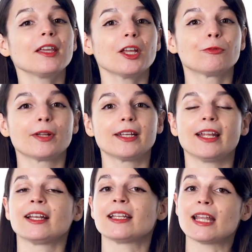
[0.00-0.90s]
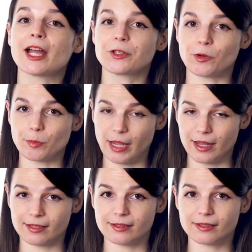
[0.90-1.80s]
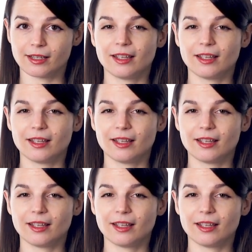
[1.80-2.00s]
can read it at a natural pace.